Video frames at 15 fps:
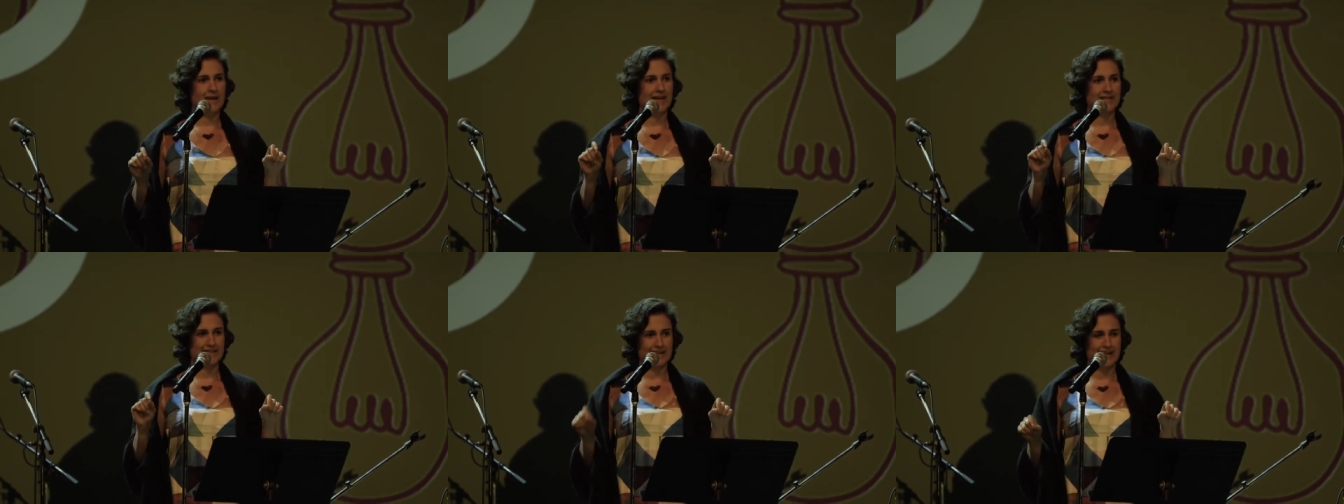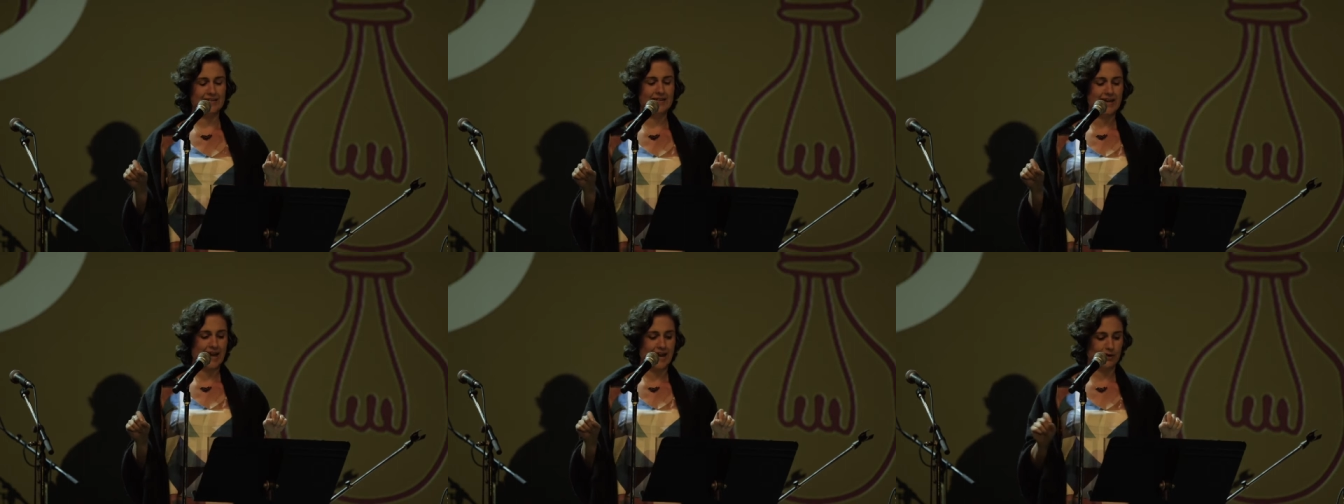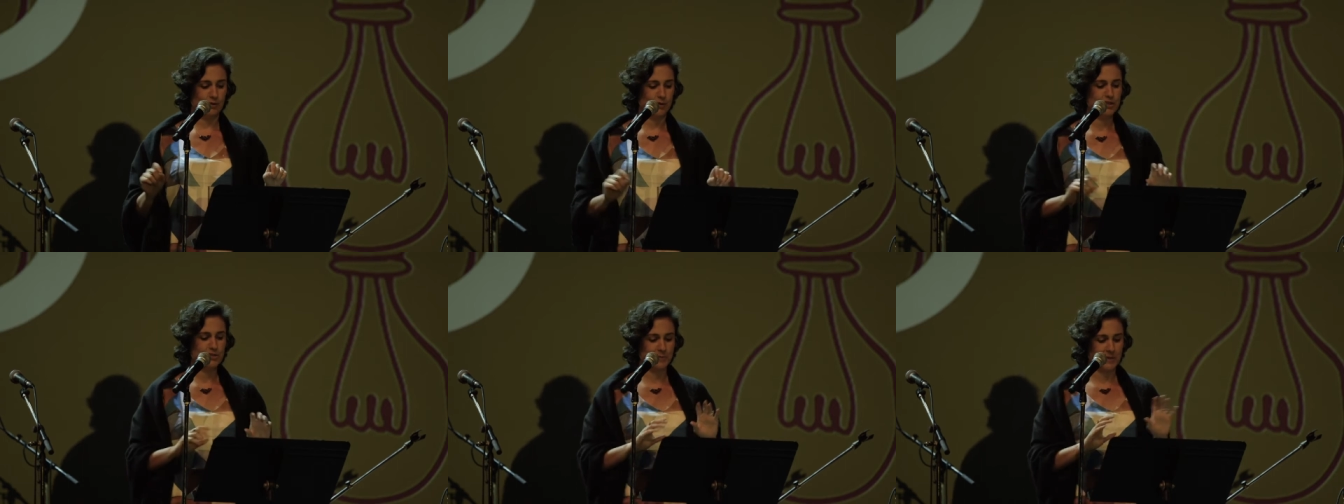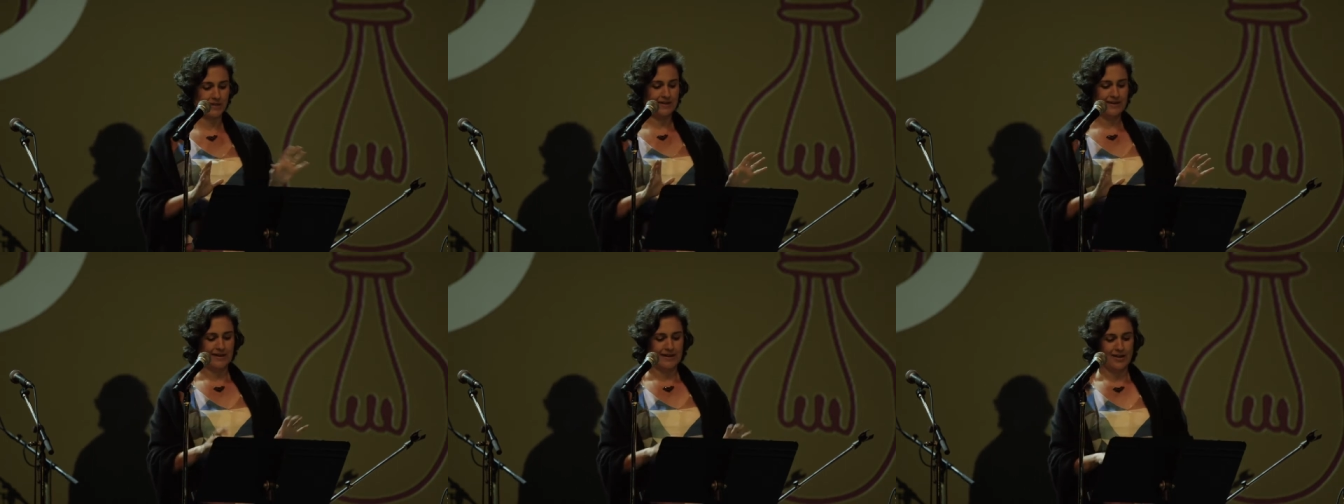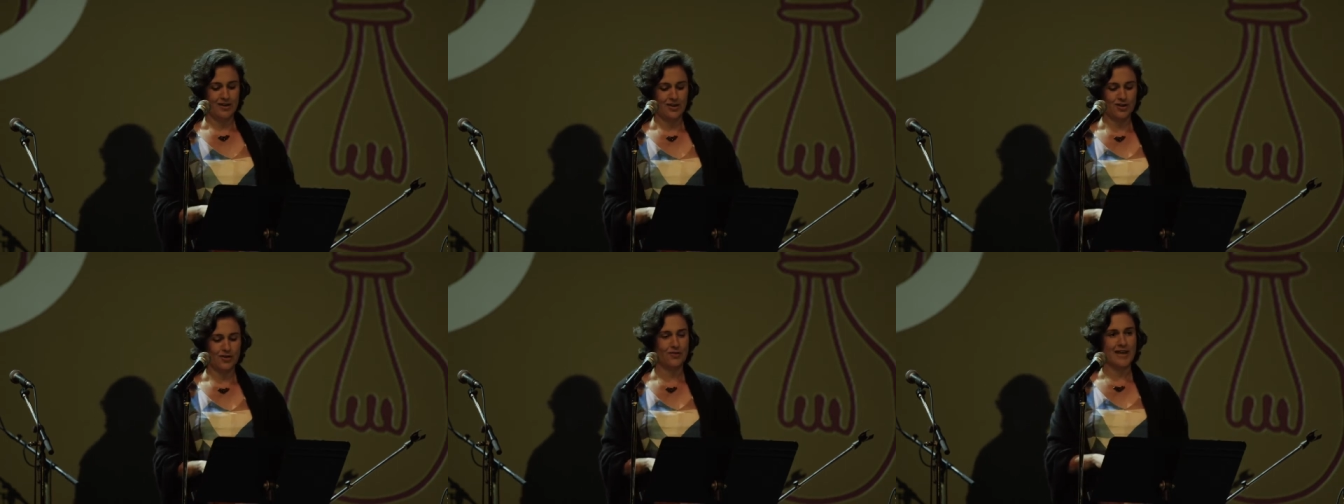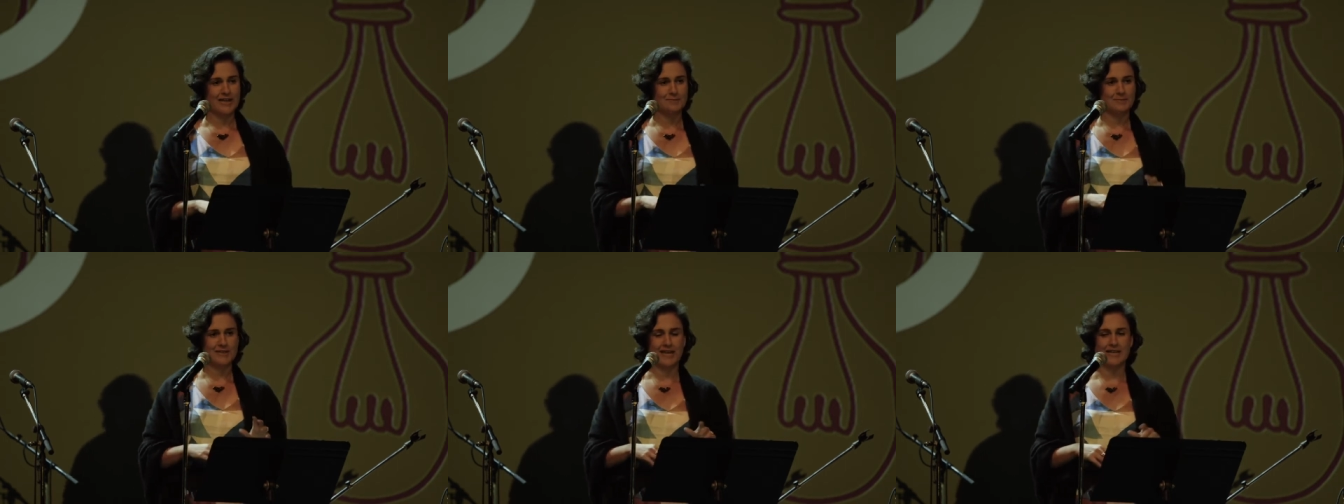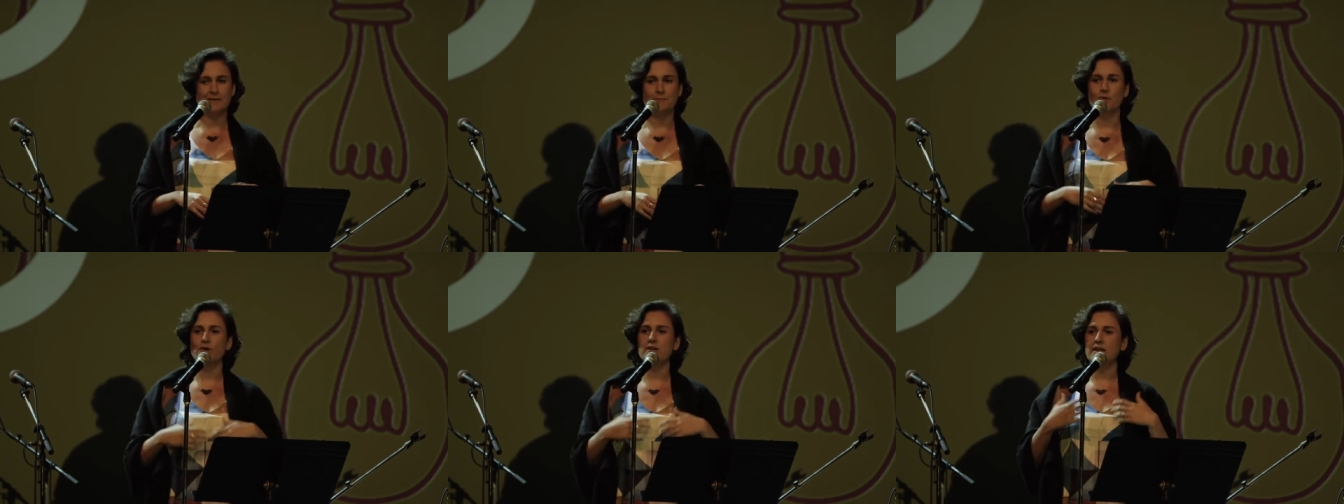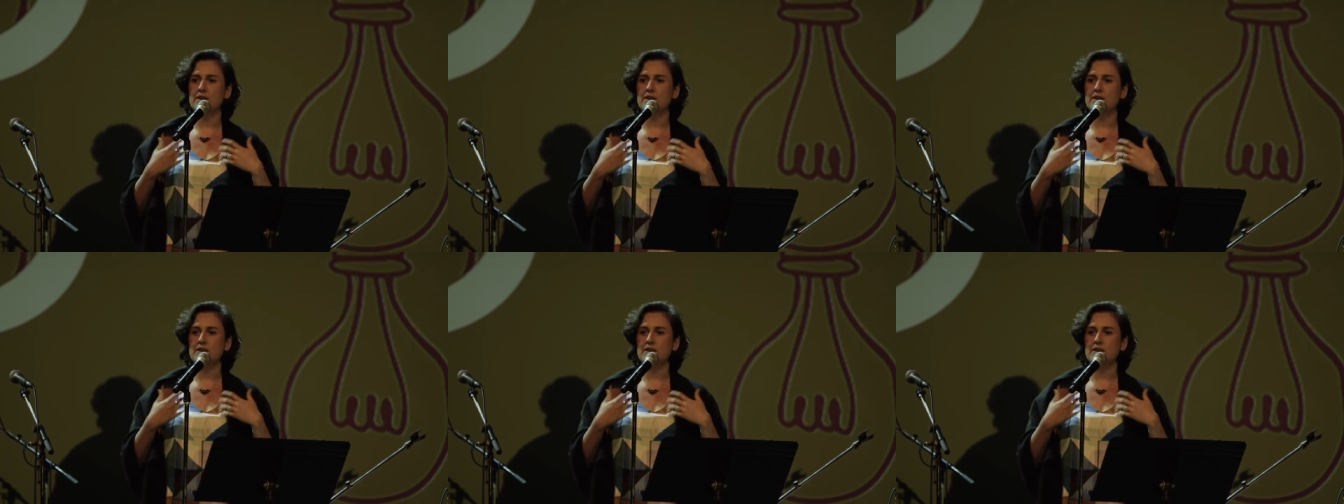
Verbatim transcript: as another language, but you know, that's beside the point.